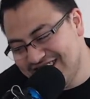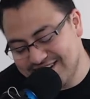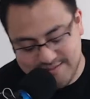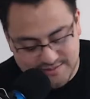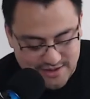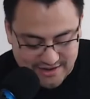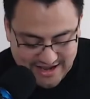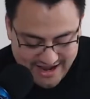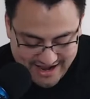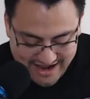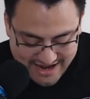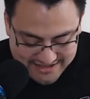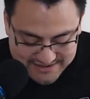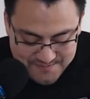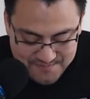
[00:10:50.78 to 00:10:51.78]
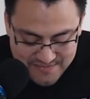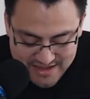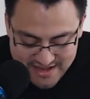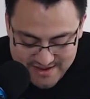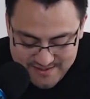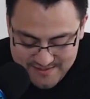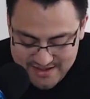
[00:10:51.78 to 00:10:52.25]
Okay,
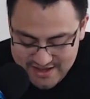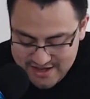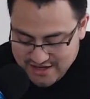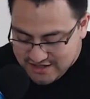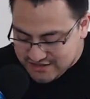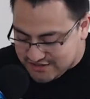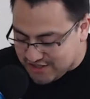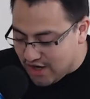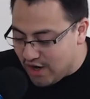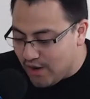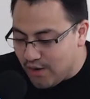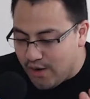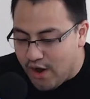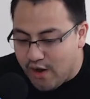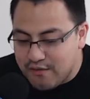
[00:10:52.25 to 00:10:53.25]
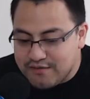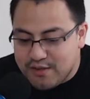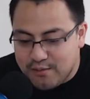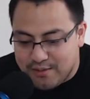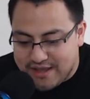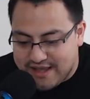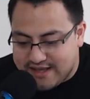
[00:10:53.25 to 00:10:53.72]
guys. So over
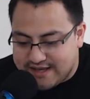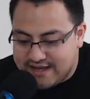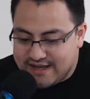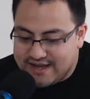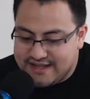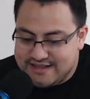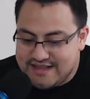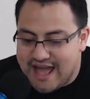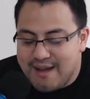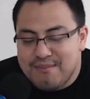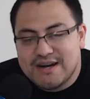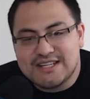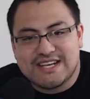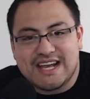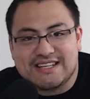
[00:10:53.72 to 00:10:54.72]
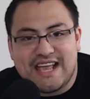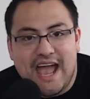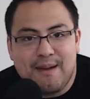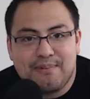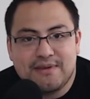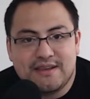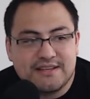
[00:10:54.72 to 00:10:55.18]
the week, not much has
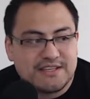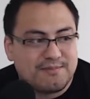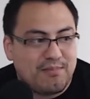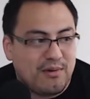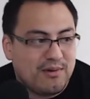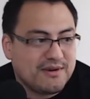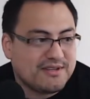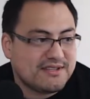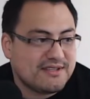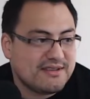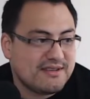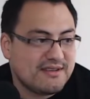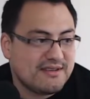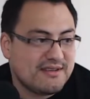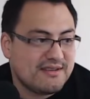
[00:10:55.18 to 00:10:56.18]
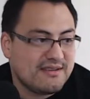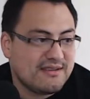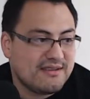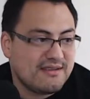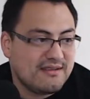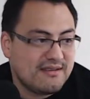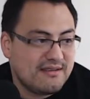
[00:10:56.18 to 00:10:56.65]
happened in sports. Wait, we did gaming. You didn't do
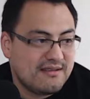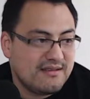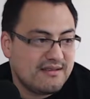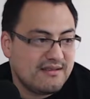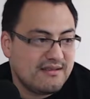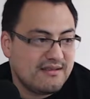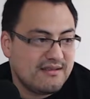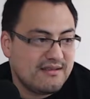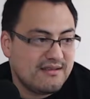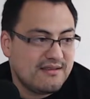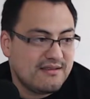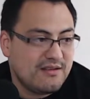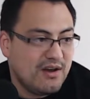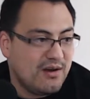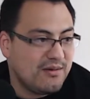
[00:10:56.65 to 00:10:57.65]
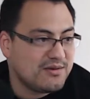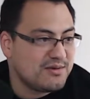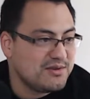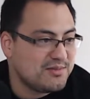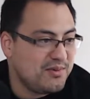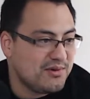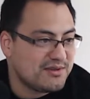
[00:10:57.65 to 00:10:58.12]
the pew pew pew pew. No, we're doing
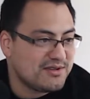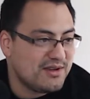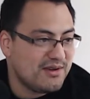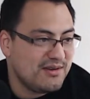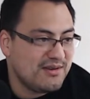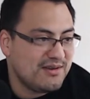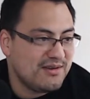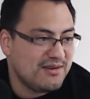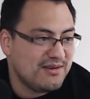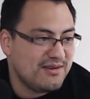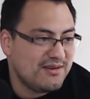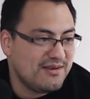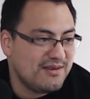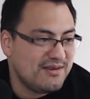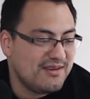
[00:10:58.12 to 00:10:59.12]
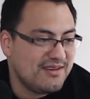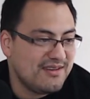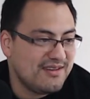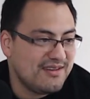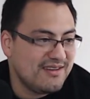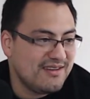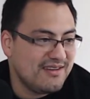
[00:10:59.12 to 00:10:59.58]
sports though. Oh wait, we
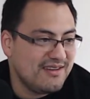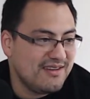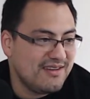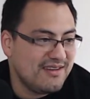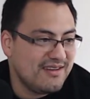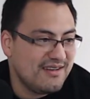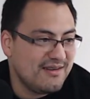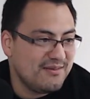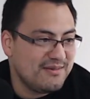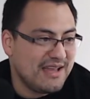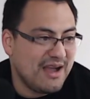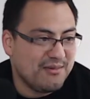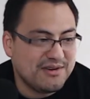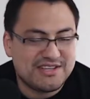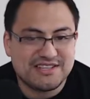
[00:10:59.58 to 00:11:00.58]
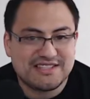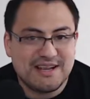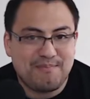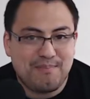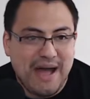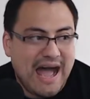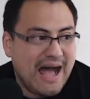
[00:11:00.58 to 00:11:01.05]
did pop. Yeah, we just
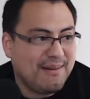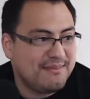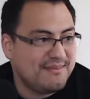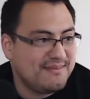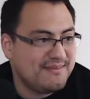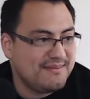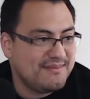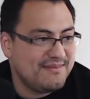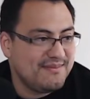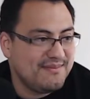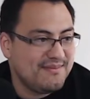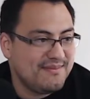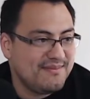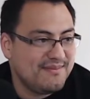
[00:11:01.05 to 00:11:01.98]
did pop. Pop.